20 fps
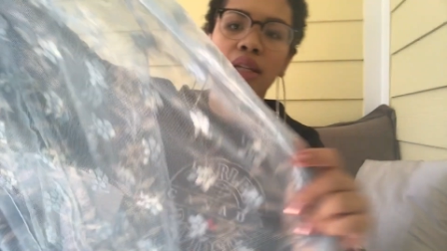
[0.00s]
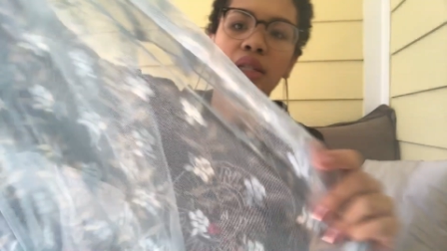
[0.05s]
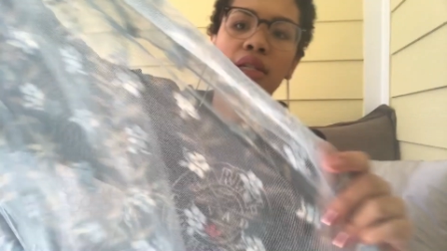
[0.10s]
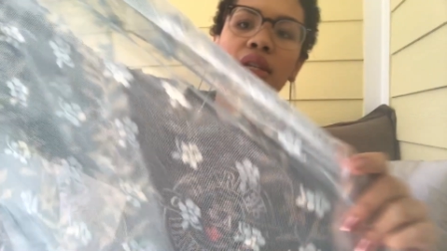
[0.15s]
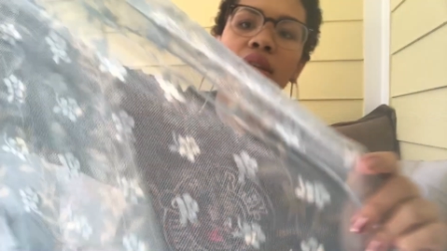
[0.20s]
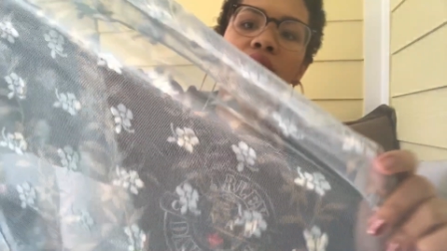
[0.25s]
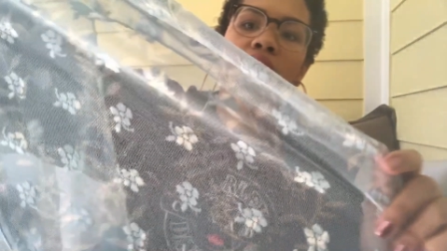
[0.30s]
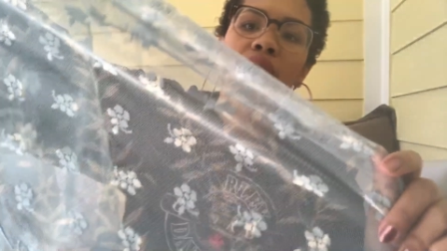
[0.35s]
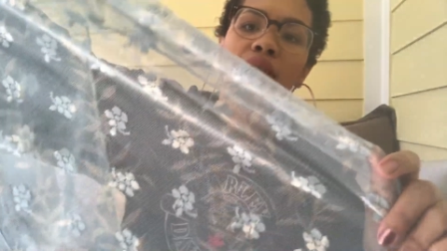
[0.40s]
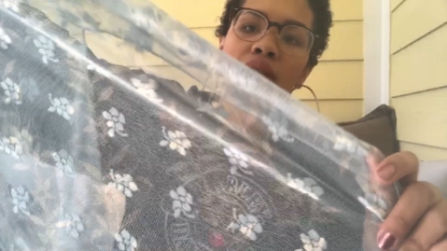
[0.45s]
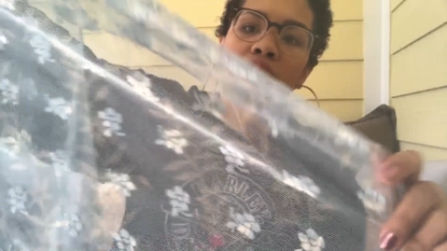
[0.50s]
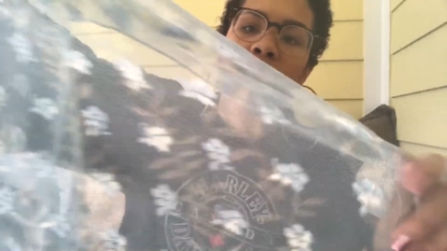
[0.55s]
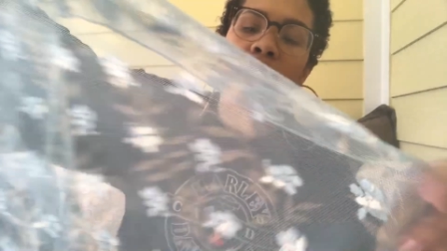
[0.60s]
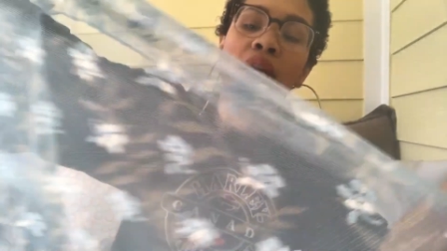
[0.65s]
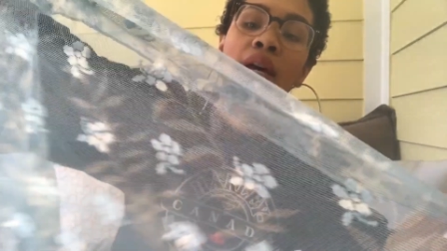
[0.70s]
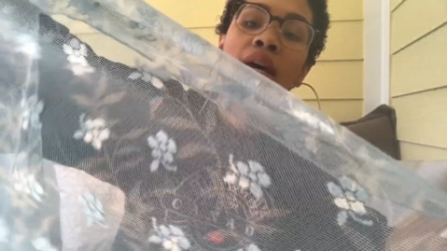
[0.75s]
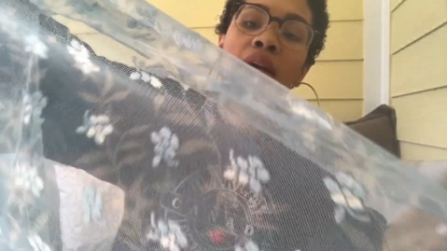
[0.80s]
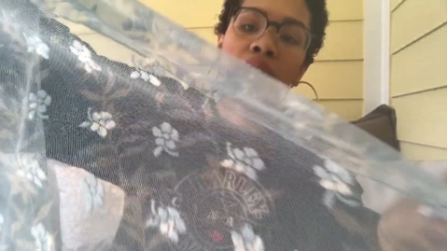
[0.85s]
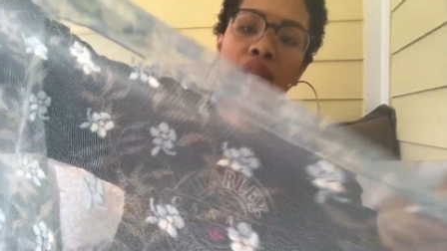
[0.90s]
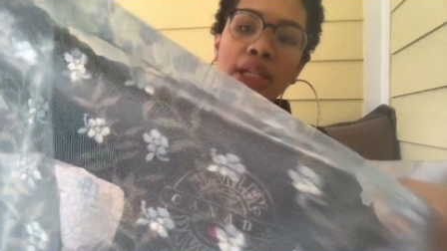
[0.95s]
into this
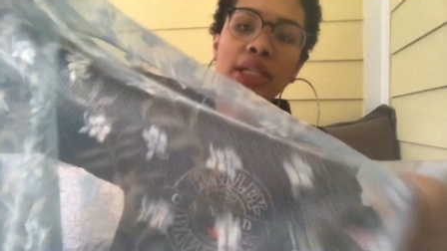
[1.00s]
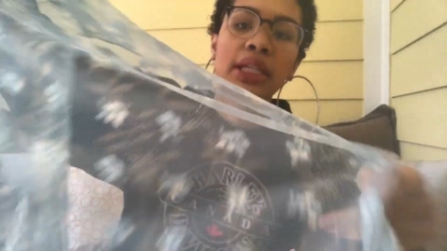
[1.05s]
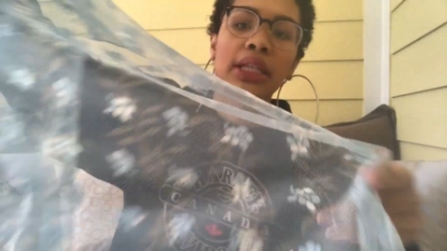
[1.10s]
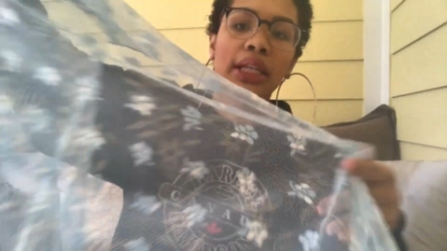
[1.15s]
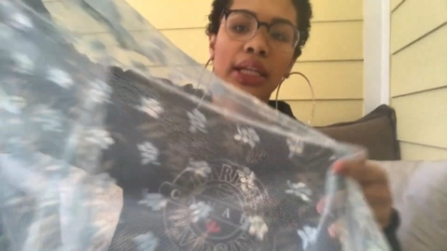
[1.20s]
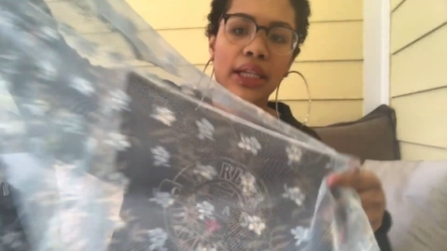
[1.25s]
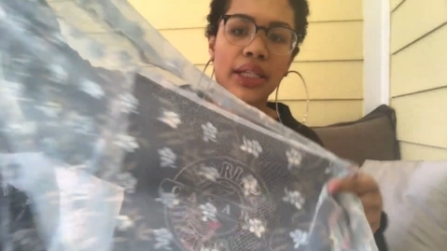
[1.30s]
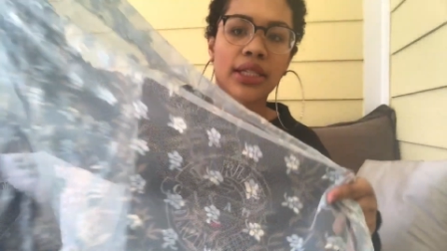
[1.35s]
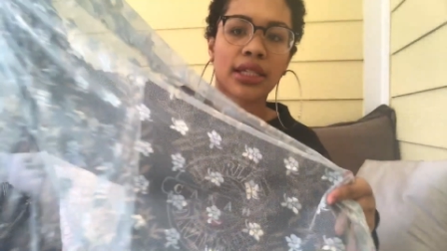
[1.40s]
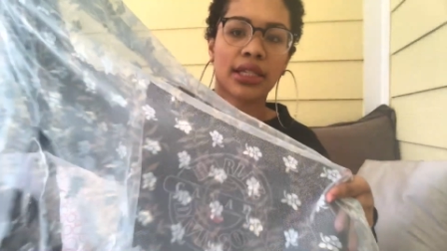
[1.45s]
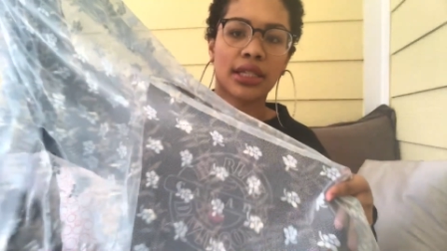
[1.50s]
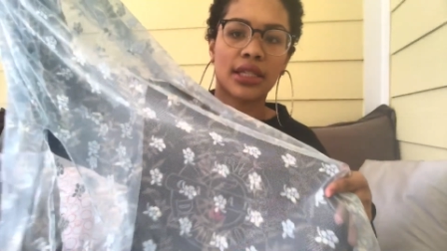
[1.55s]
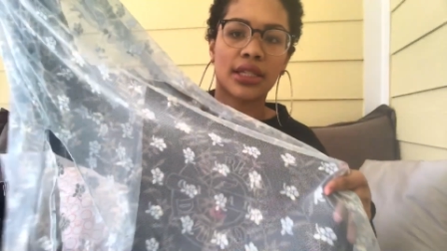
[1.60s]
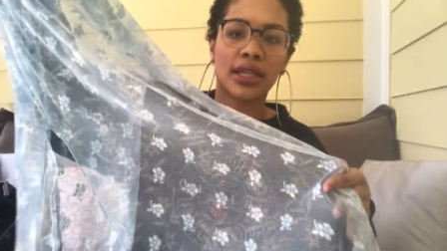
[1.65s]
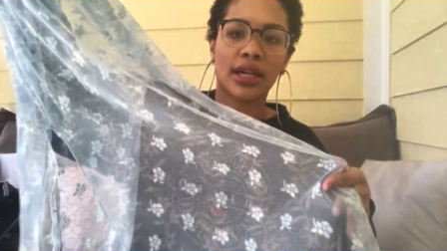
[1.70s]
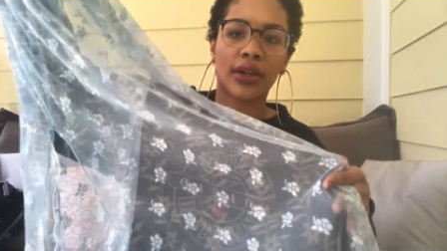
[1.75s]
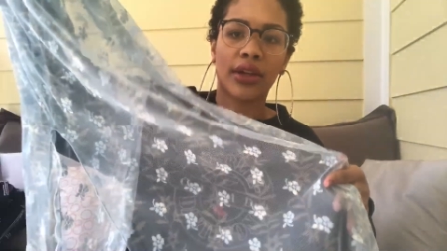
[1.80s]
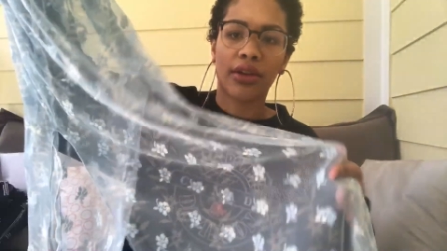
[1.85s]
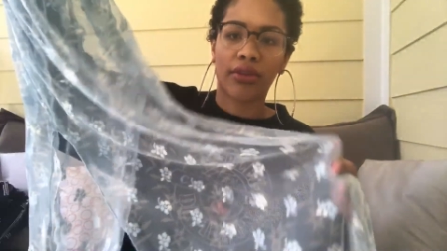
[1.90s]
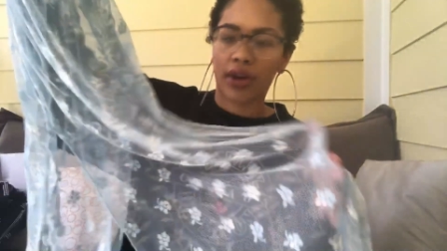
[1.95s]
this lace
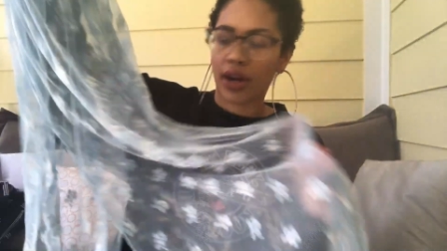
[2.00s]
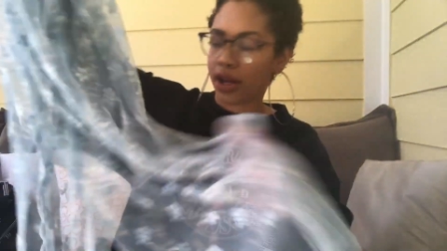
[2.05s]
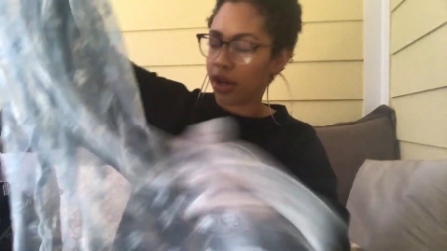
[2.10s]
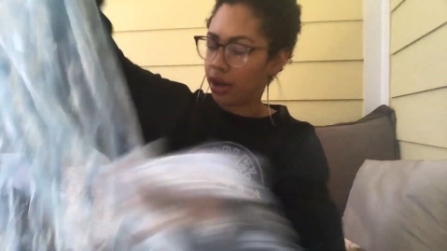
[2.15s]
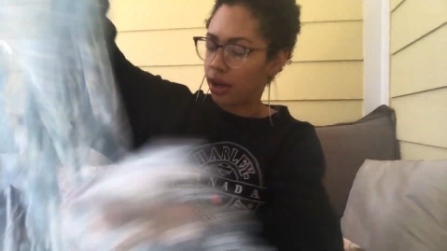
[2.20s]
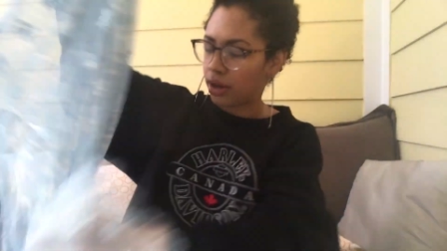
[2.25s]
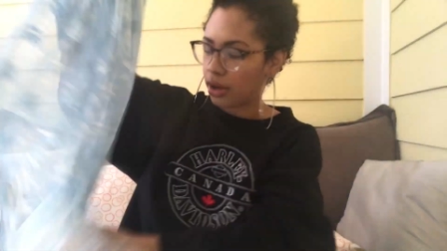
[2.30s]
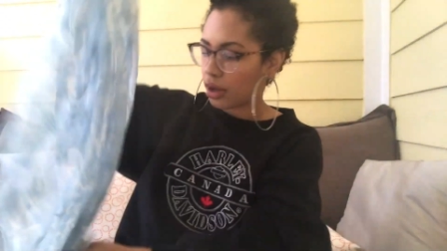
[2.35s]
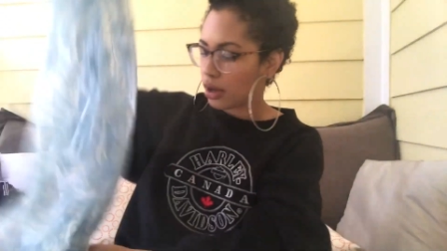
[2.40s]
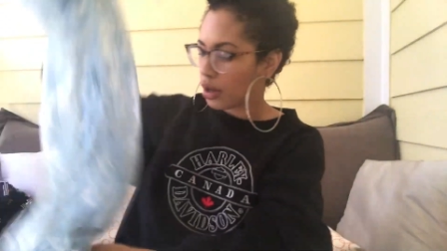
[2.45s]
detailing right here.